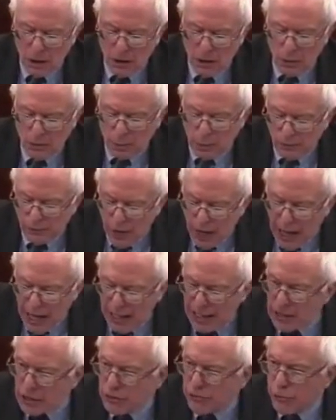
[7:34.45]

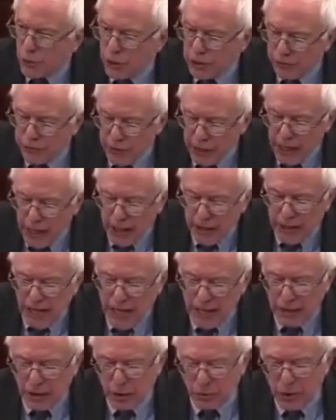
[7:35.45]
provides for the VA to
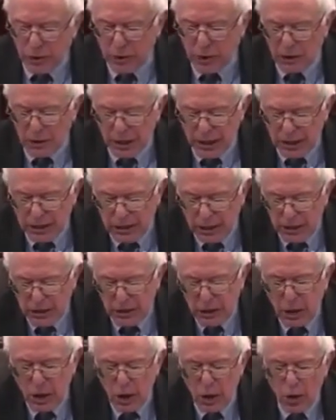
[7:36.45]
enter into
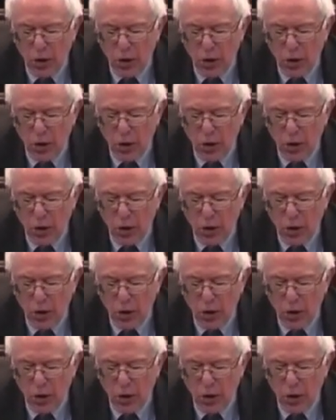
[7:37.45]
leases